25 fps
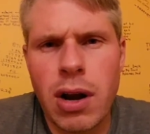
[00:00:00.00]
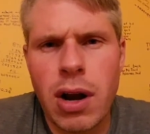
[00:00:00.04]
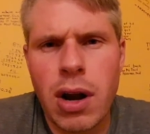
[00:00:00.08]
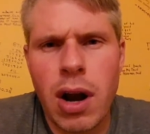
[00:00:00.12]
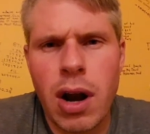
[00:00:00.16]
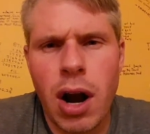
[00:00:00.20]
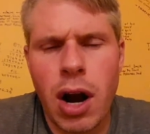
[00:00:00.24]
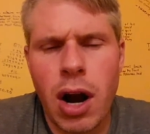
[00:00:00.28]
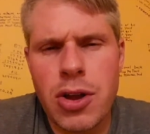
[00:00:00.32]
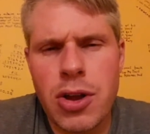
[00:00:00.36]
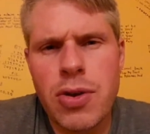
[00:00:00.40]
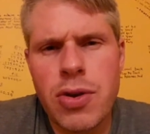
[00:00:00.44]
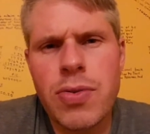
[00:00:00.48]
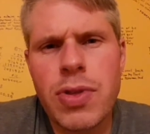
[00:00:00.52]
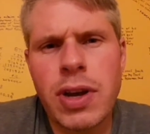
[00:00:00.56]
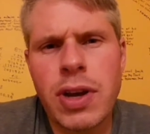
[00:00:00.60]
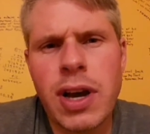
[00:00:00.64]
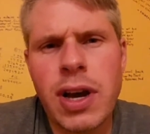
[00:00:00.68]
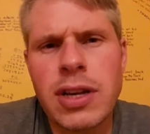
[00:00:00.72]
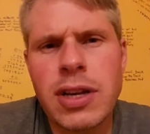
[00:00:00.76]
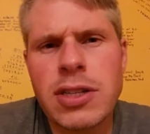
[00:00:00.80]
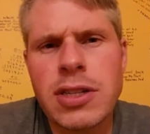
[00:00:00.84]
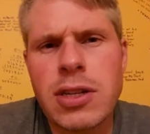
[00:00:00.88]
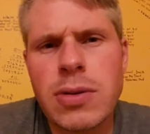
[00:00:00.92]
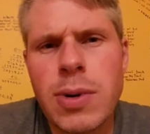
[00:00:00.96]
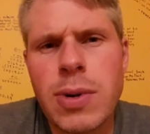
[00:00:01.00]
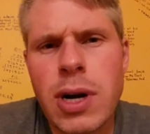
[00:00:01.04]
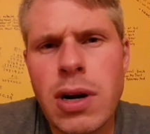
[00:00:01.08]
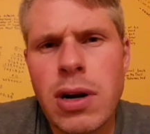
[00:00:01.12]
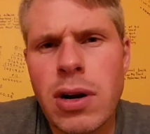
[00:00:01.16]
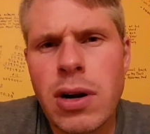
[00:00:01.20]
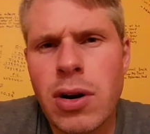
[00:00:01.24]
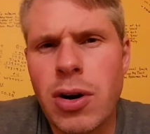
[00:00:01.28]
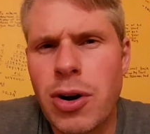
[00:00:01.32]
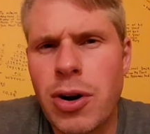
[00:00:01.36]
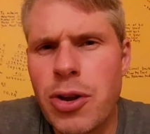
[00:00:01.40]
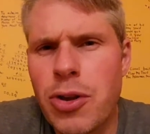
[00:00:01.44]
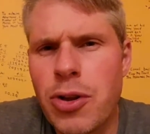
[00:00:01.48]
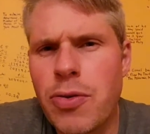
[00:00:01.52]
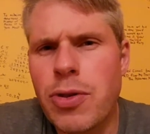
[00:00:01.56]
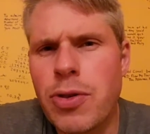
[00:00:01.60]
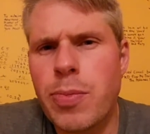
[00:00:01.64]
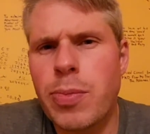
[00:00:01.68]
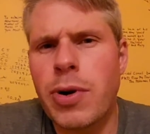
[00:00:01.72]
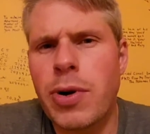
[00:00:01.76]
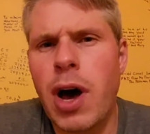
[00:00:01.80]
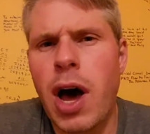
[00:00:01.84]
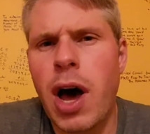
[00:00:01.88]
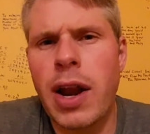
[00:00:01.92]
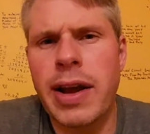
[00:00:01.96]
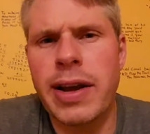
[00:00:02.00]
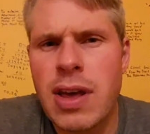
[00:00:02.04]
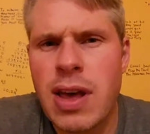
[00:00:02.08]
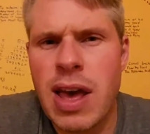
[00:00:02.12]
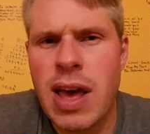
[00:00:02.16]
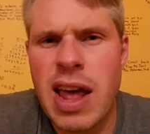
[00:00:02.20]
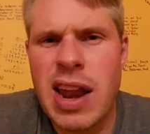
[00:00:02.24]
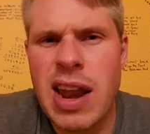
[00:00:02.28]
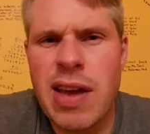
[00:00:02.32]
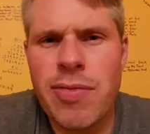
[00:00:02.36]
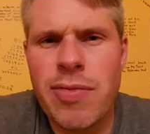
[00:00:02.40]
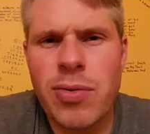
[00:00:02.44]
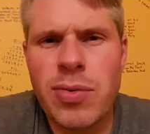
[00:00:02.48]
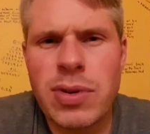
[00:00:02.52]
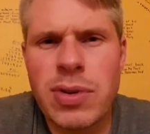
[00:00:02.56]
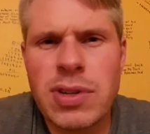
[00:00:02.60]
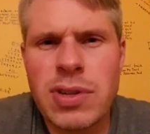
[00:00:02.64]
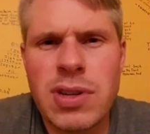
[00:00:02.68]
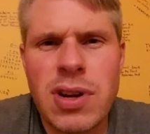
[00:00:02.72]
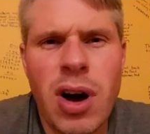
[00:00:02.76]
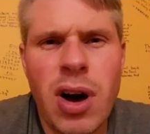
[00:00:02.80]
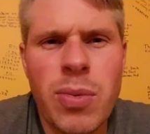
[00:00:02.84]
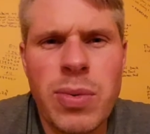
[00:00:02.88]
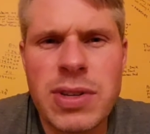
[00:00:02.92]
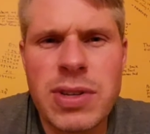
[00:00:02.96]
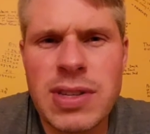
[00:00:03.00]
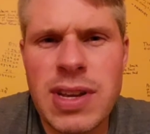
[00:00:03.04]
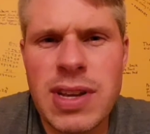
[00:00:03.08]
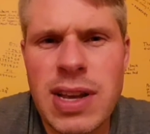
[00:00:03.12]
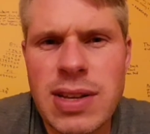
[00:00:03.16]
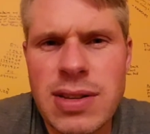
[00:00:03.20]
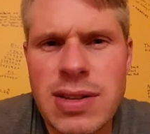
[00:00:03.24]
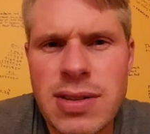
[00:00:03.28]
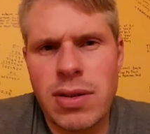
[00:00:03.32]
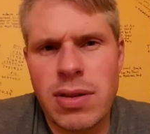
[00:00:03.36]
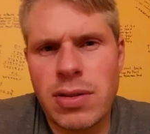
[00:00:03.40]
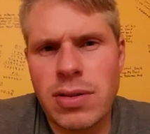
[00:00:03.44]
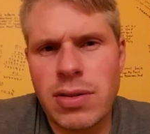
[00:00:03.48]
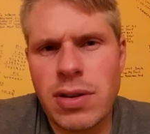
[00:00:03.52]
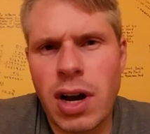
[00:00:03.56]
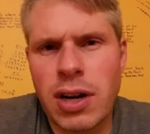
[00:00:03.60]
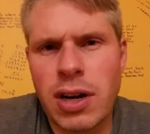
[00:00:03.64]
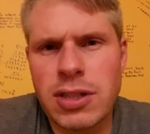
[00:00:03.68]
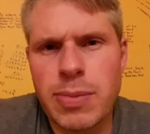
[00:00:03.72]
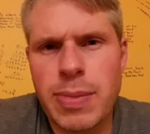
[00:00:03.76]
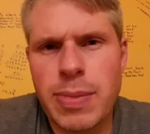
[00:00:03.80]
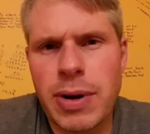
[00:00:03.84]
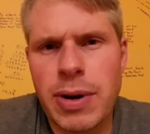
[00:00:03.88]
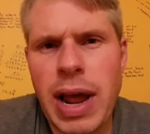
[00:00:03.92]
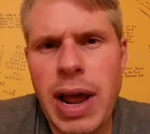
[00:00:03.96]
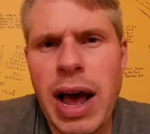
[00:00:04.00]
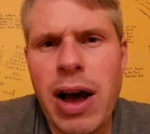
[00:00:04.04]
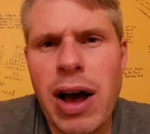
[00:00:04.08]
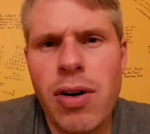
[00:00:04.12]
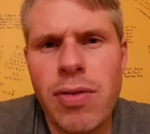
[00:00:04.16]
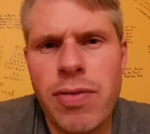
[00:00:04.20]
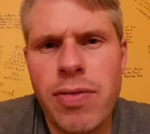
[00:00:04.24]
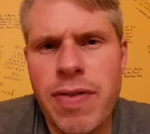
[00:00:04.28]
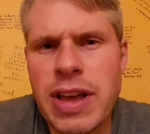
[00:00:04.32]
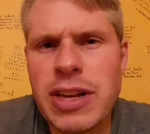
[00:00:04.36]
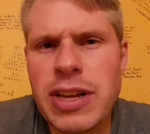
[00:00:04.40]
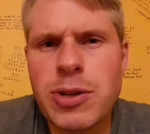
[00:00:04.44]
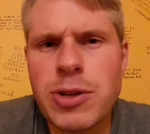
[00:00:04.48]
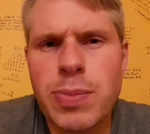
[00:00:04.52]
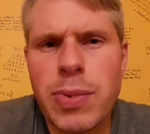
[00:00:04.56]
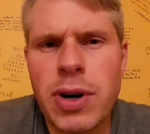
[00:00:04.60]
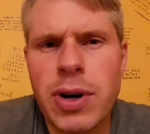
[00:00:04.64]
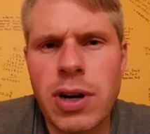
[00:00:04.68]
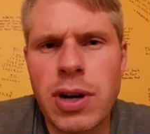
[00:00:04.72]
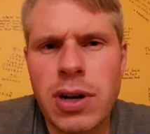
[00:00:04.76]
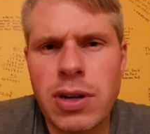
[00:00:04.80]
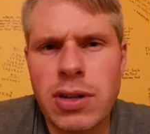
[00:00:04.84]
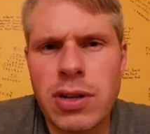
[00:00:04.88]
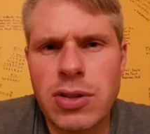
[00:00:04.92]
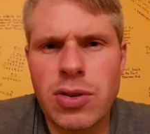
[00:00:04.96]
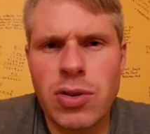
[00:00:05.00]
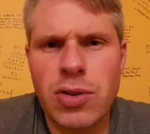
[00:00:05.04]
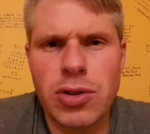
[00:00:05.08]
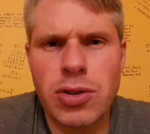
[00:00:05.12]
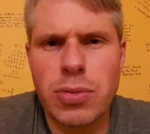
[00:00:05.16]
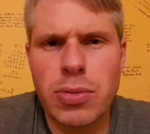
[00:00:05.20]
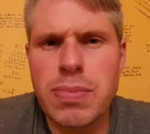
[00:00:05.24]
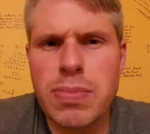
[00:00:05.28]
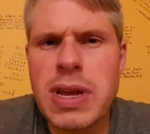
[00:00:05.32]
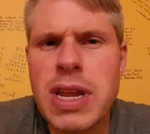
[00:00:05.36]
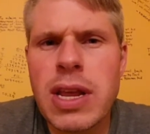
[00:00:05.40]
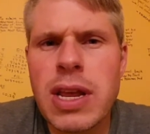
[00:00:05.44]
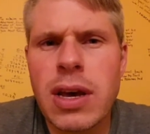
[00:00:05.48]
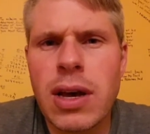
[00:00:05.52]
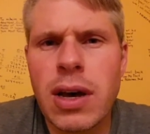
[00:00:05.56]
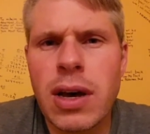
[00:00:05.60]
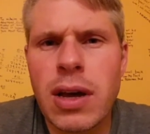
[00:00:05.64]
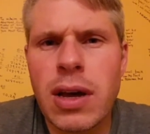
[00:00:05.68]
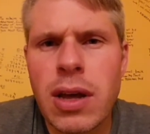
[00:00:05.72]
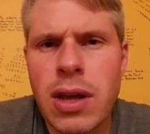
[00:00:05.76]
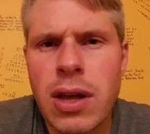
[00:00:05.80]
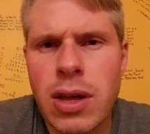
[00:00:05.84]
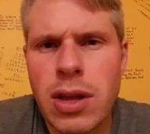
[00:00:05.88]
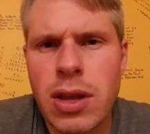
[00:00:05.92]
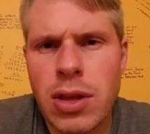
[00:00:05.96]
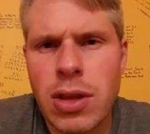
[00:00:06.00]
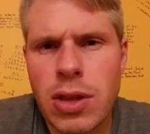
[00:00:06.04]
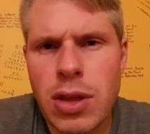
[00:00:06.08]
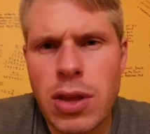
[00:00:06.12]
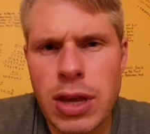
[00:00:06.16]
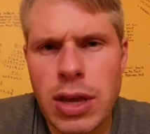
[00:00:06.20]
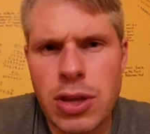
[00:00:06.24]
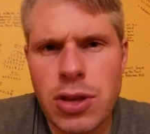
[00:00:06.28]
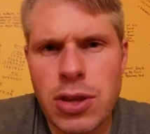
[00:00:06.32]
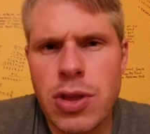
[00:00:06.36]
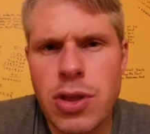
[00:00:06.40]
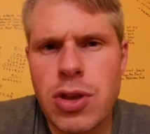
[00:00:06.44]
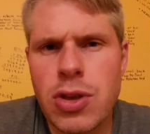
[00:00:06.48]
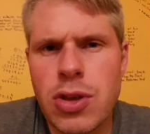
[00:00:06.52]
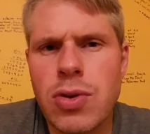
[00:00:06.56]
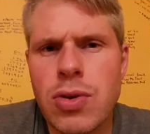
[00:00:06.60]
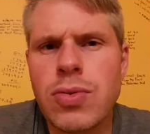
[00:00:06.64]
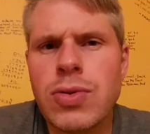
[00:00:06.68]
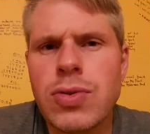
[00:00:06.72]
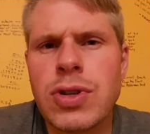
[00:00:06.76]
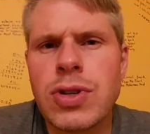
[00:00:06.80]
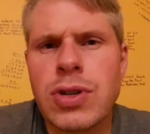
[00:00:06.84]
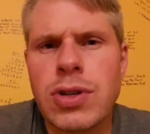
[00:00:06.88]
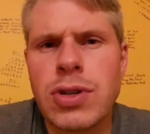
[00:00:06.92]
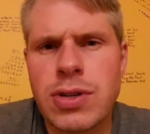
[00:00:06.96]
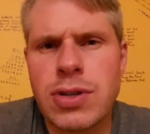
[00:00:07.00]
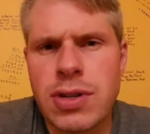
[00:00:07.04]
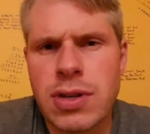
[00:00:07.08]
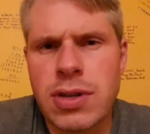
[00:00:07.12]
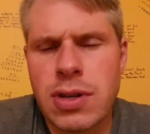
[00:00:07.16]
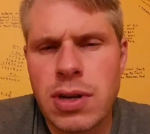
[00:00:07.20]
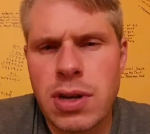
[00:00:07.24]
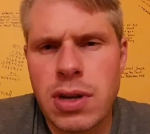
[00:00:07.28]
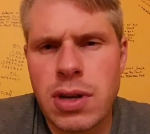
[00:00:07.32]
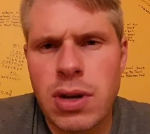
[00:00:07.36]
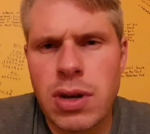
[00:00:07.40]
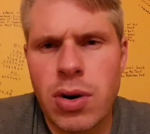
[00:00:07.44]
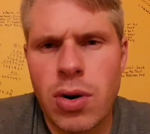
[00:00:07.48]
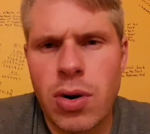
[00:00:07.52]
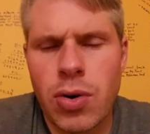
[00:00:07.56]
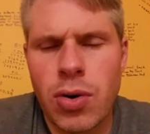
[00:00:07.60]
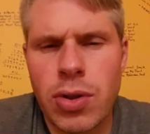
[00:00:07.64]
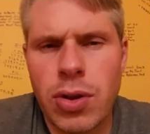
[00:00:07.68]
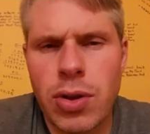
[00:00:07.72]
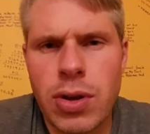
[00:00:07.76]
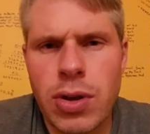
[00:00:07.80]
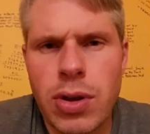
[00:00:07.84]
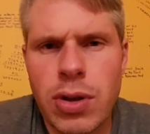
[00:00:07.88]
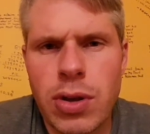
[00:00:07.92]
Are you the customer or are you the product? And everyone always talks about how Facebook and social media, like the users or the